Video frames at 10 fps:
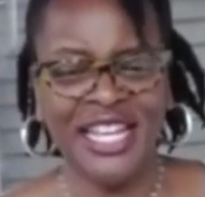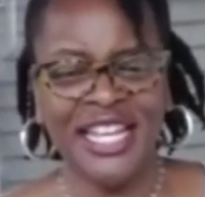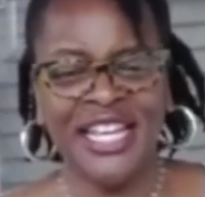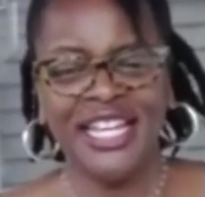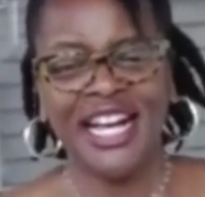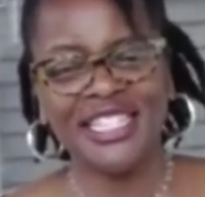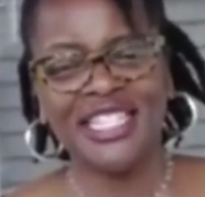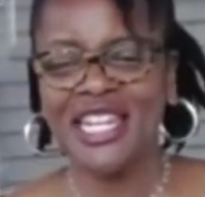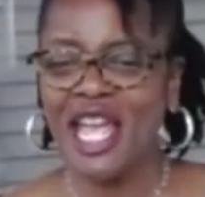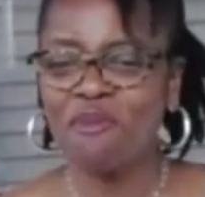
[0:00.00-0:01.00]
Uh,
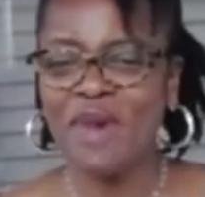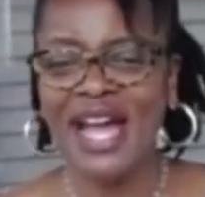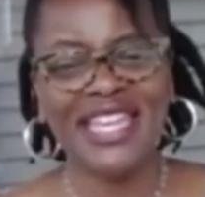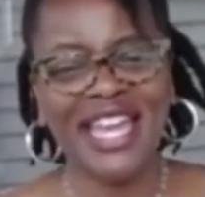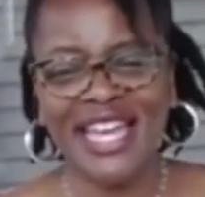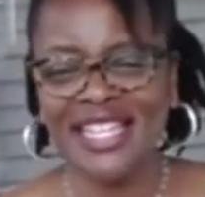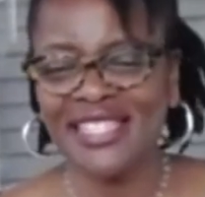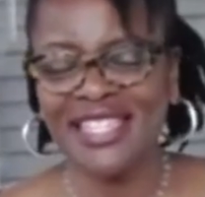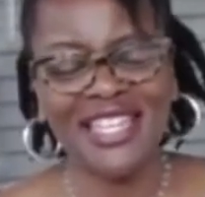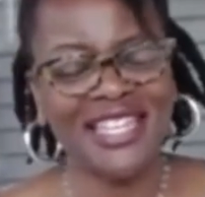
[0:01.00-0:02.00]
today, my guest
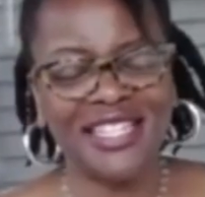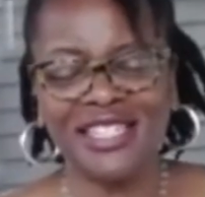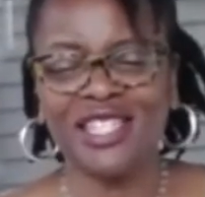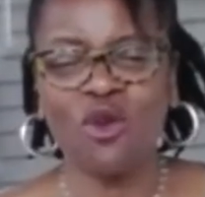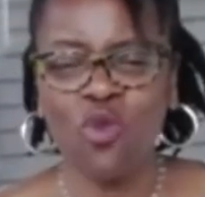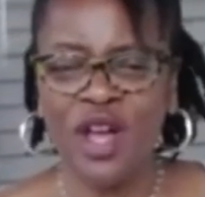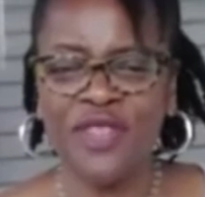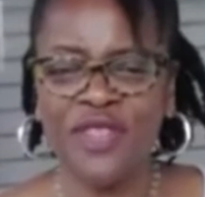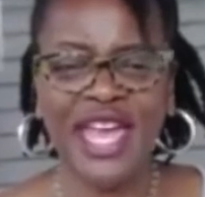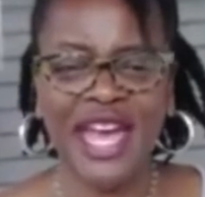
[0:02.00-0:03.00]
is someone
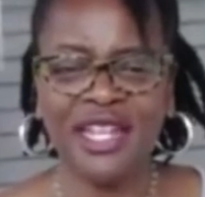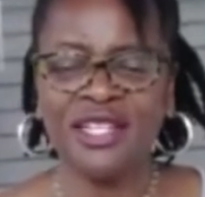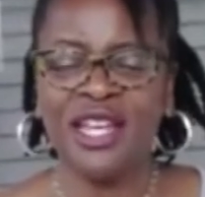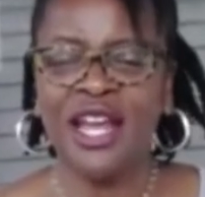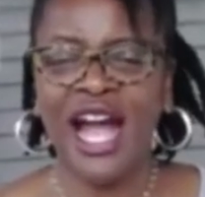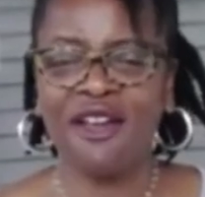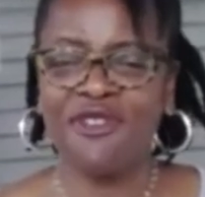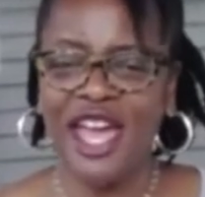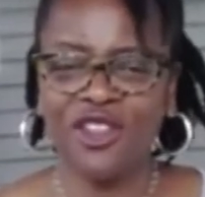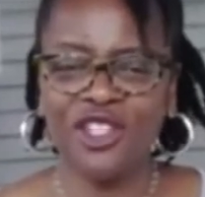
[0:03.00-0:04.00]
that I've had
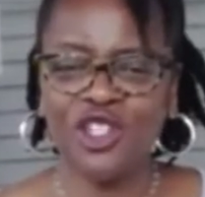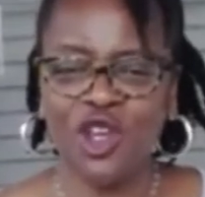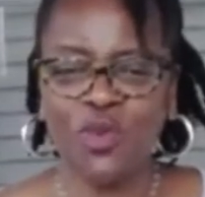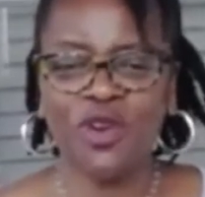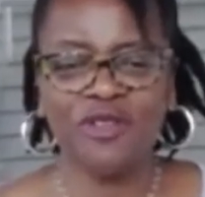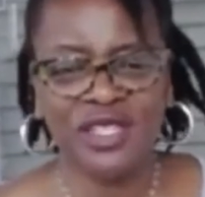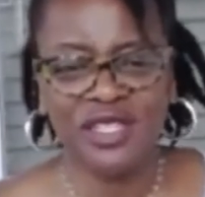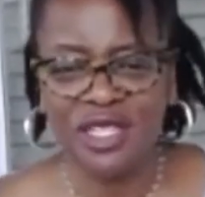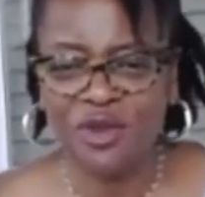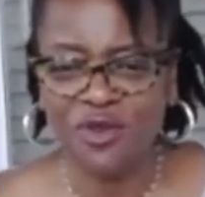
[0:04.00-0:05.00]
on the show previously
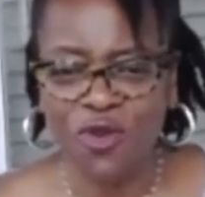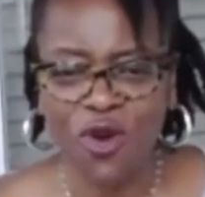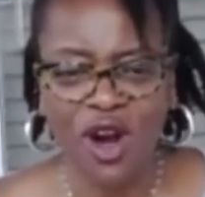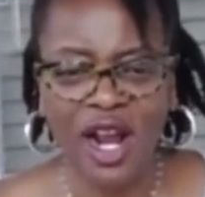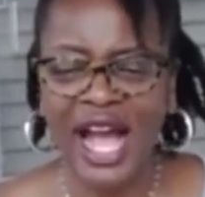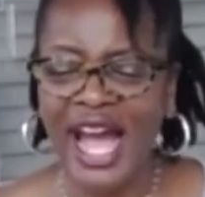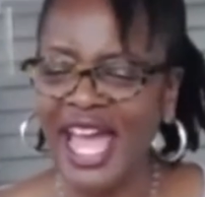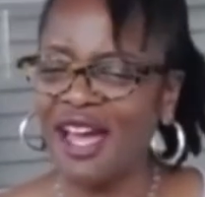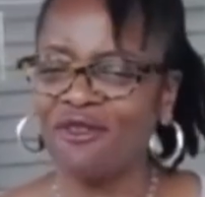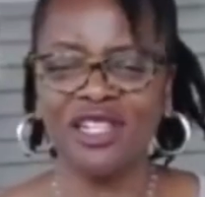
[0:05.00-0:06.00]
before. I have a
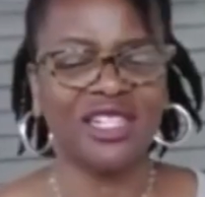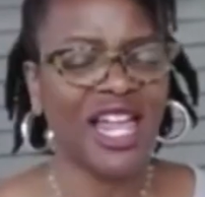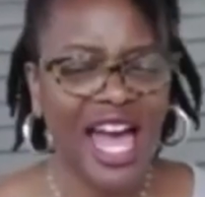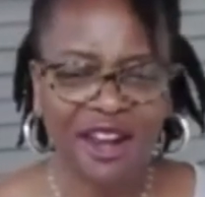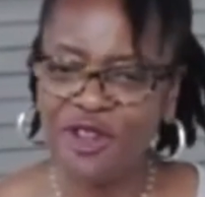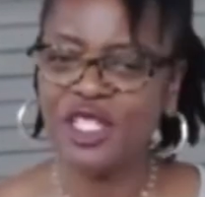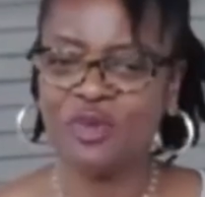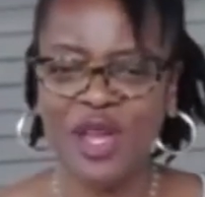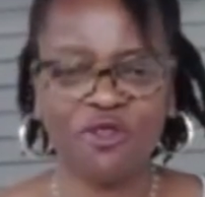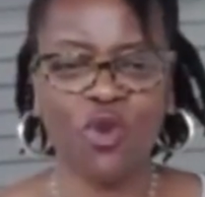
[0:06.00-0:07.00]
lot of respect
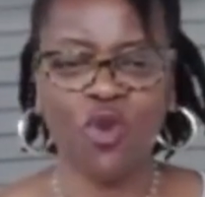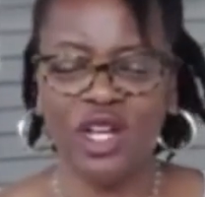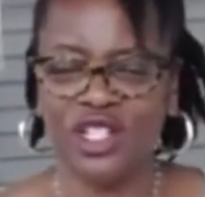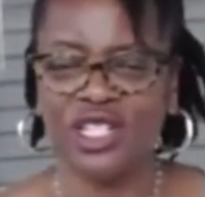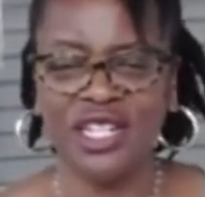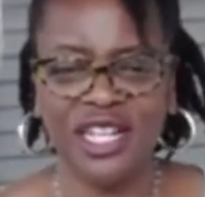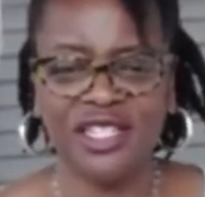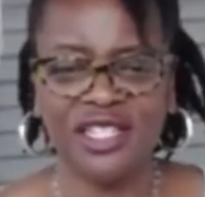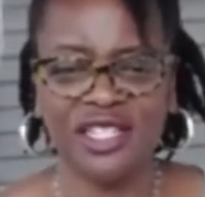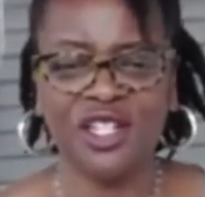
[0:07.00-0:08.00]
for what she does and
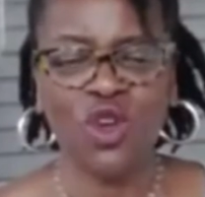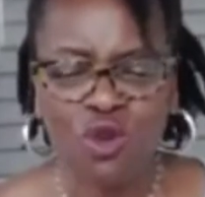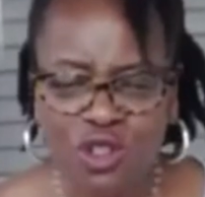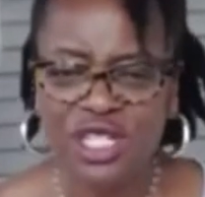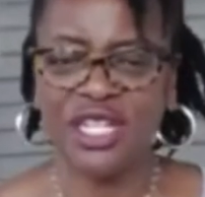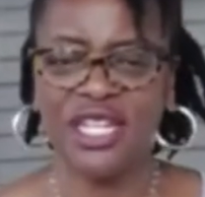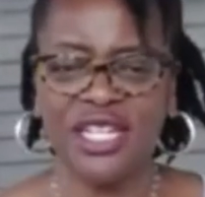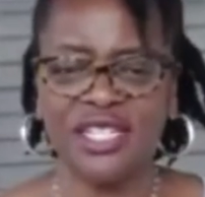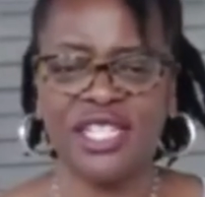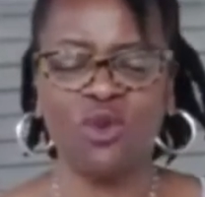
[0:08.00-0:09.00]
who she is
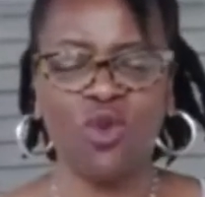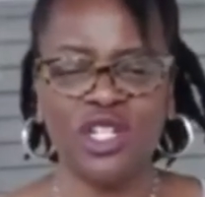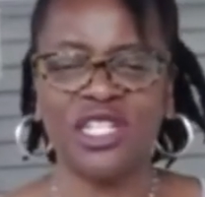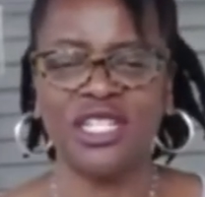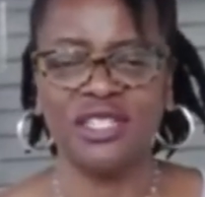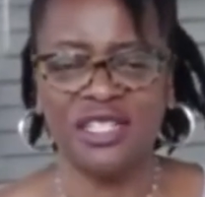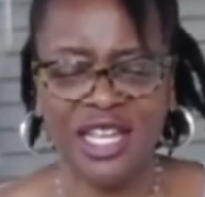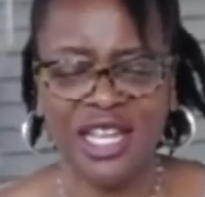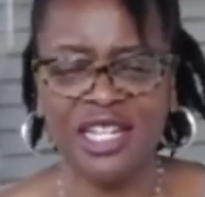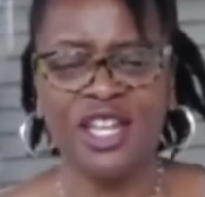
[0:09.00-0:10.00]
and what she has done
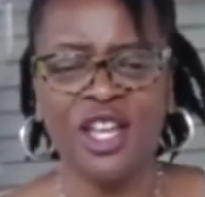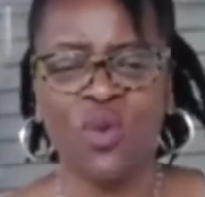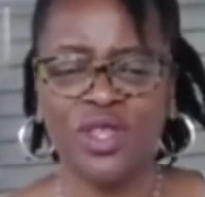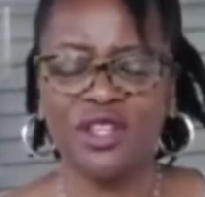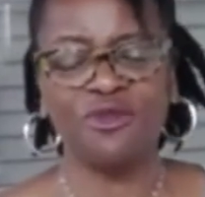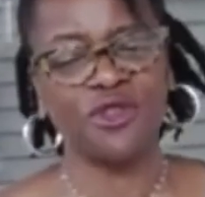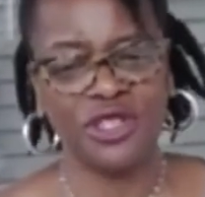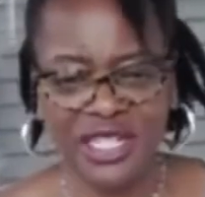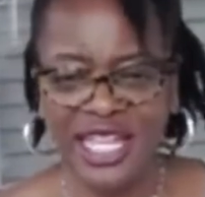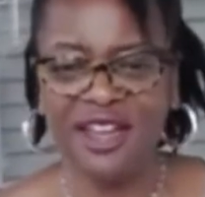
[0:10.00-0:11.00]
within Fulton
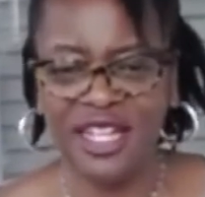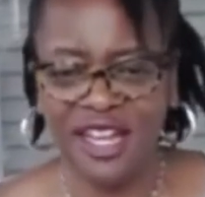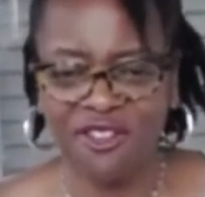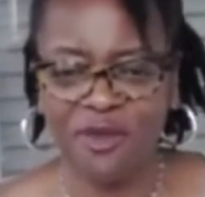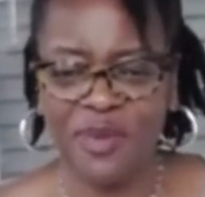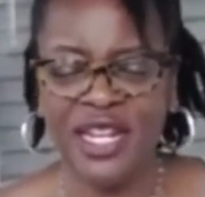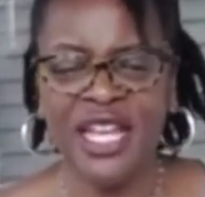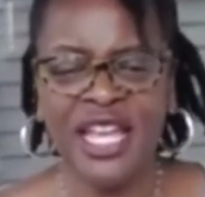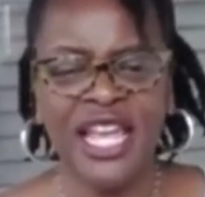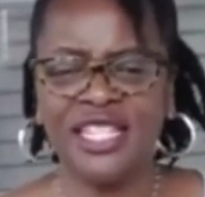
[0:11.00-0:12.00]
County government.
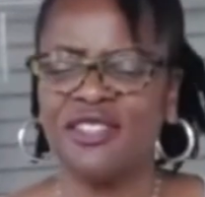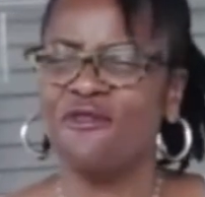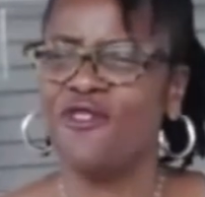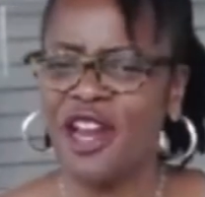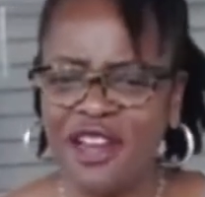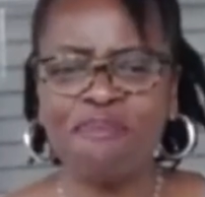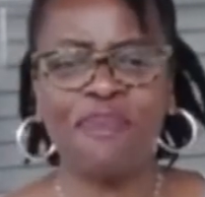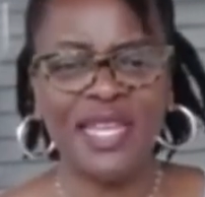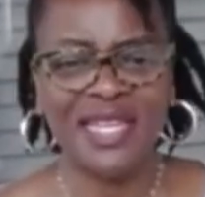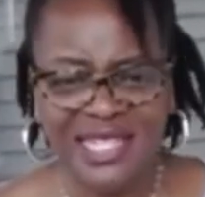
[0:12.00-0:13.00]
It's a very
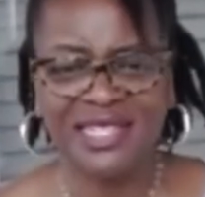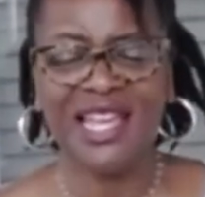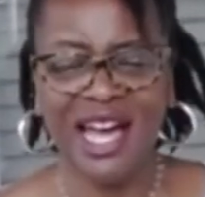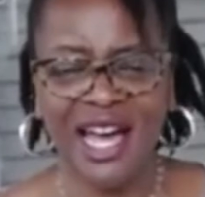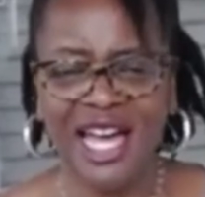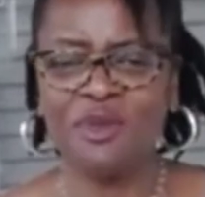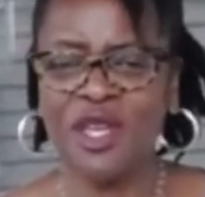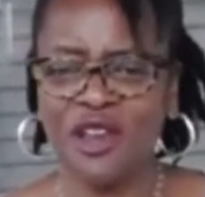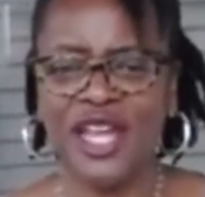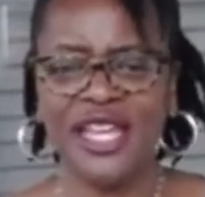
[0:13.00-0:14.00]
busy time here
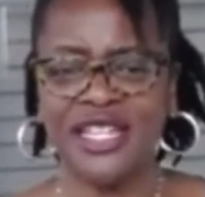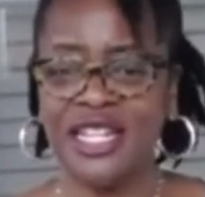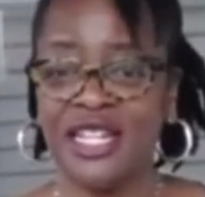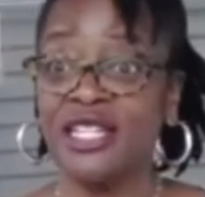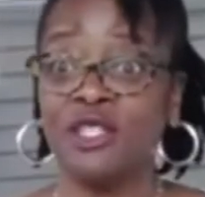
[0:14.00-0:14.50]
as it is